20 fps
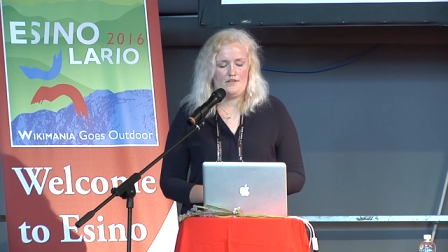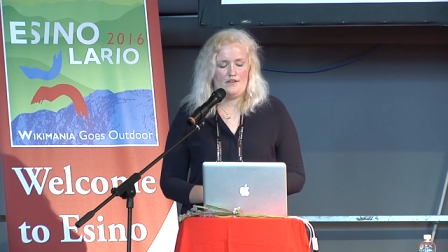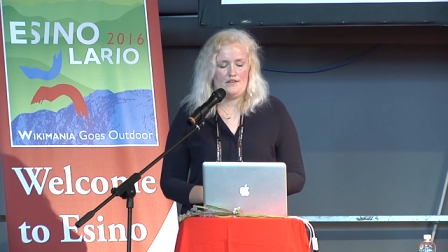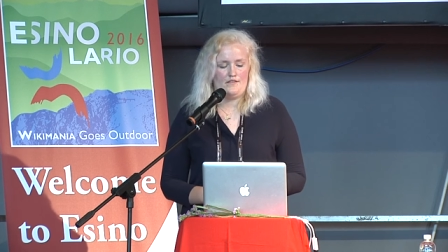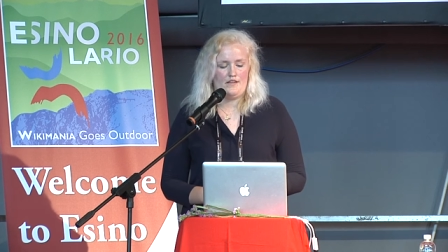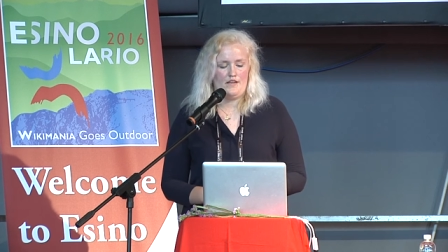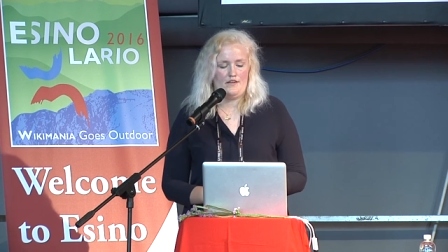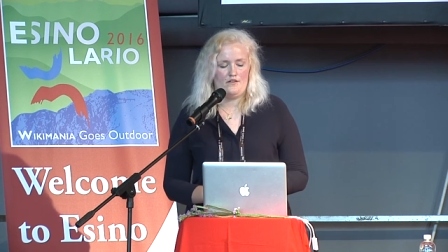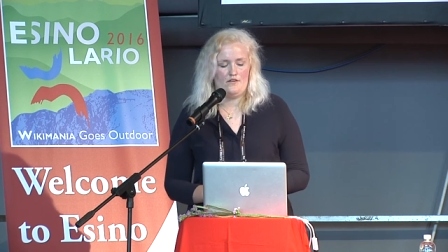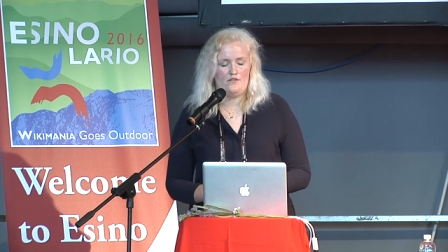
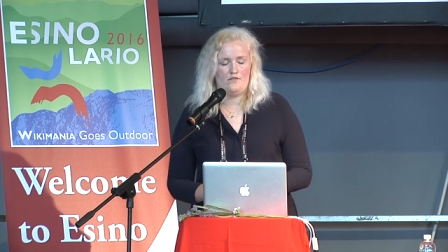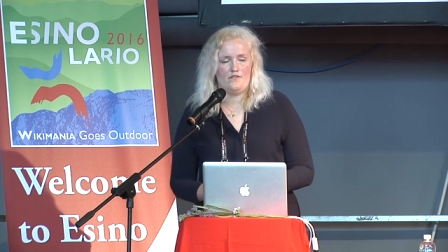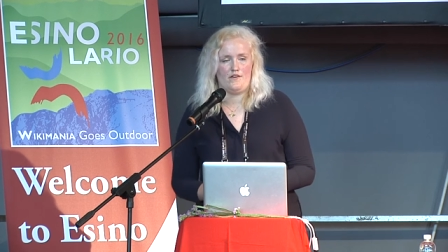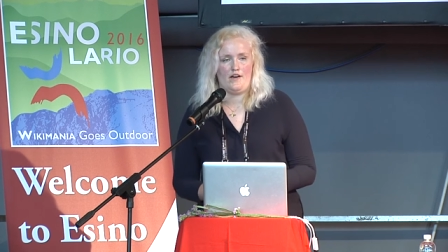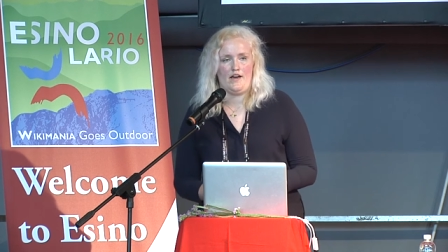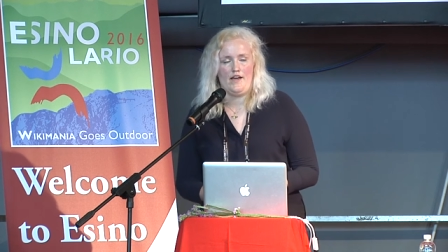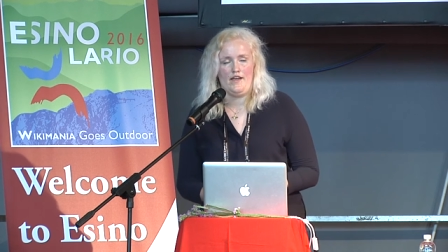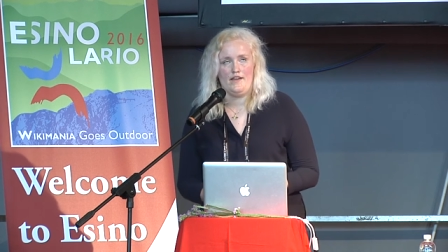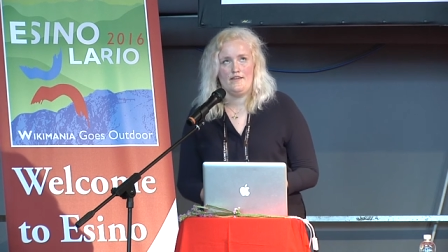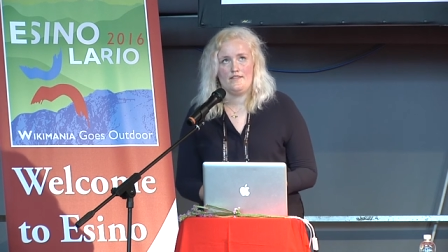And then you'd
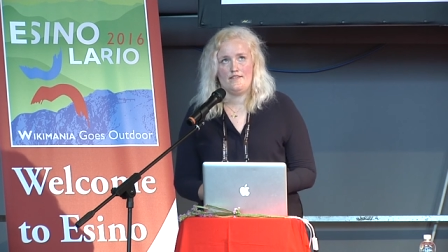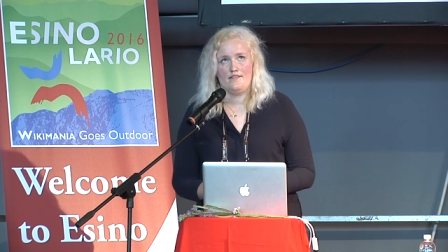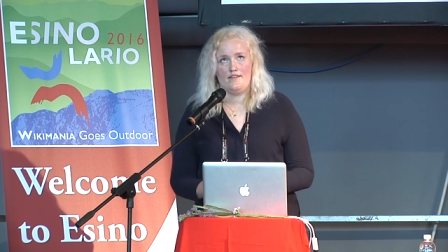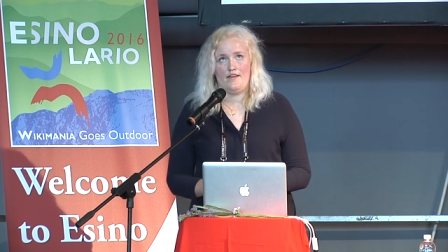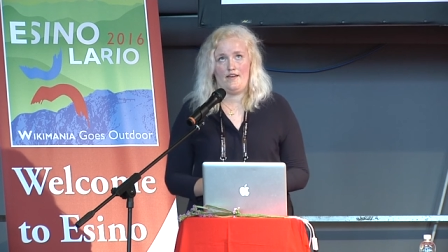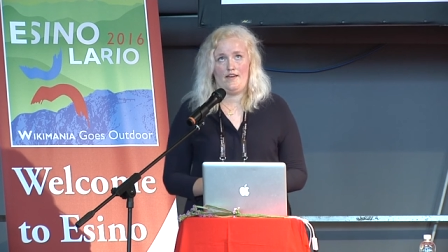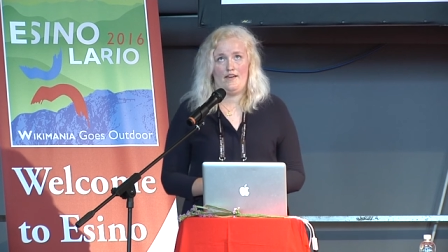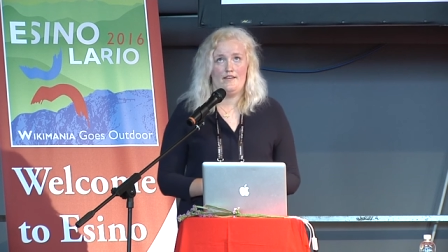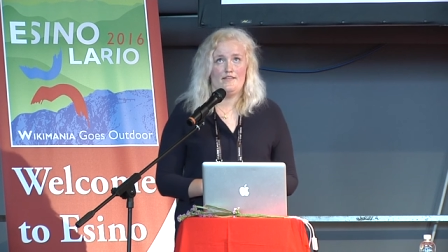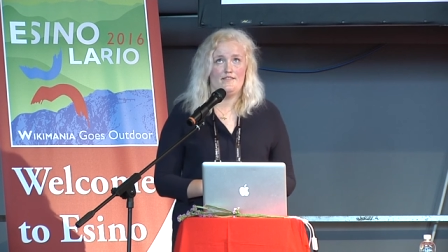find
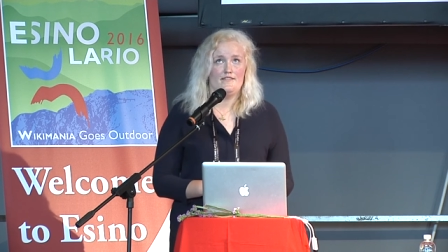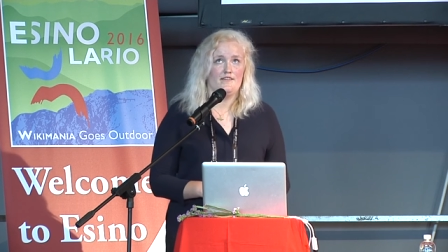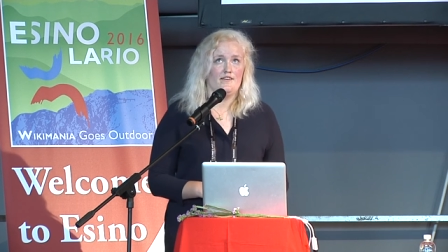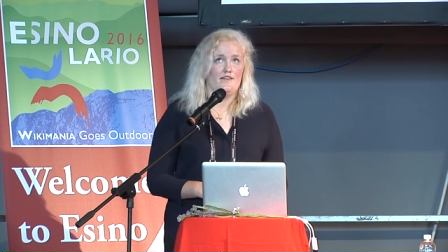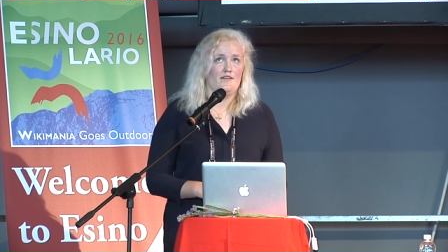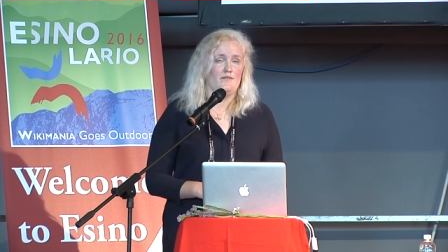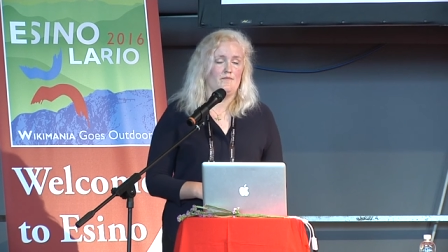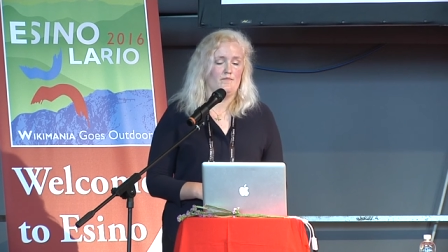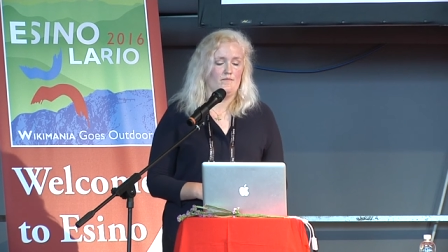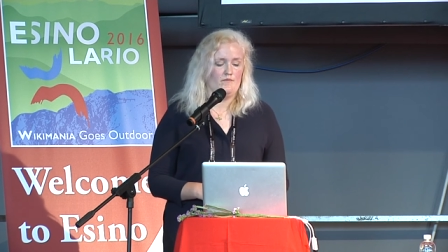that,
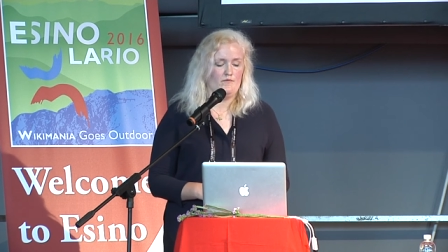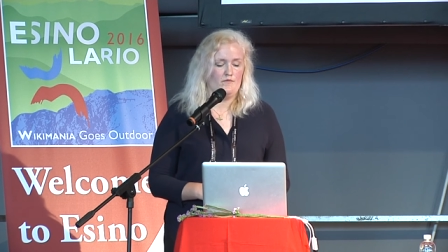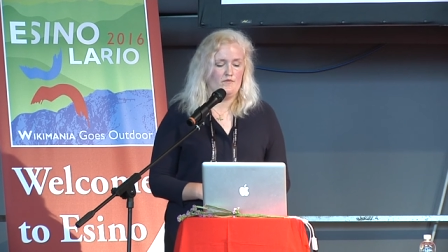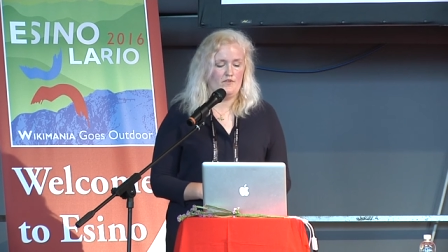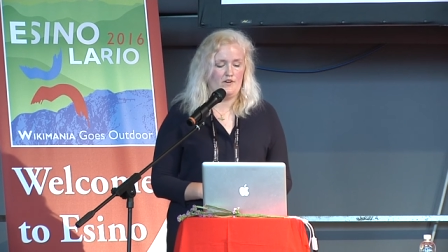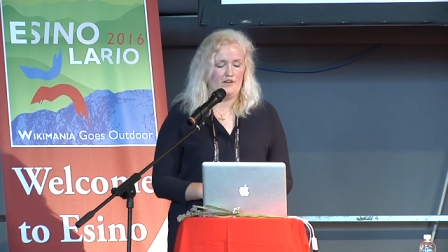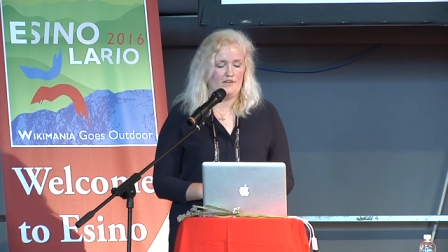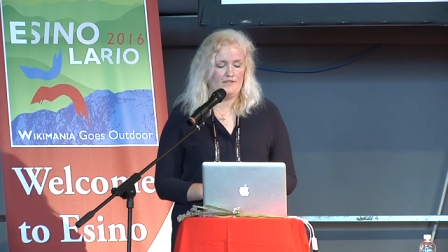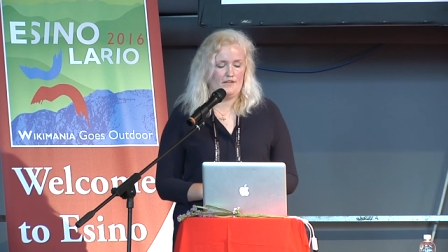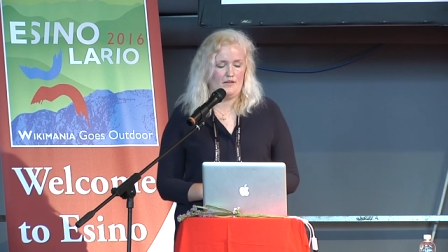
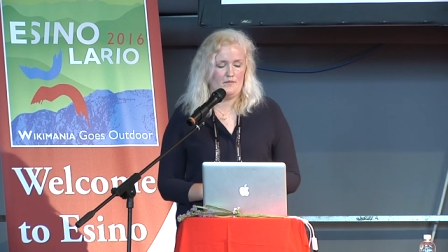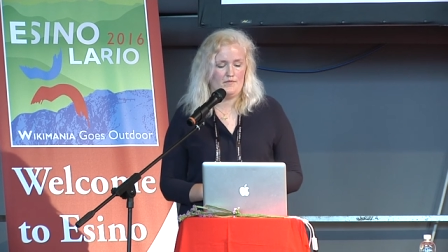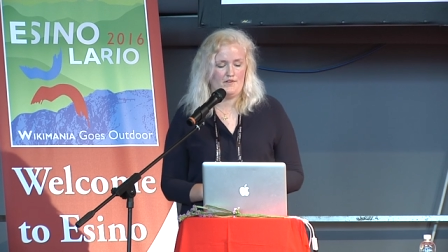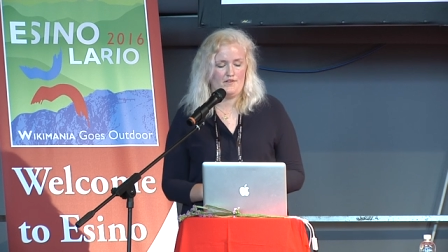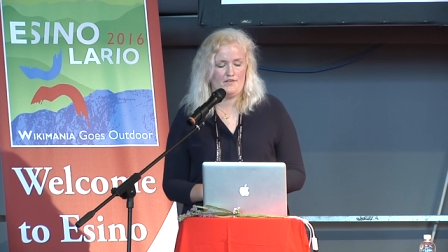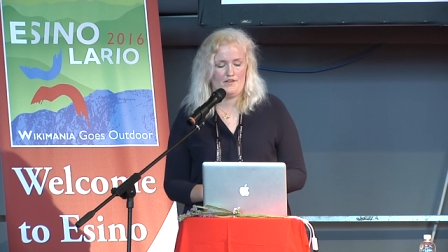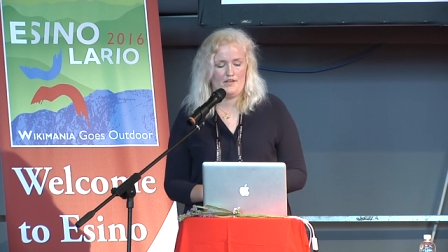for example,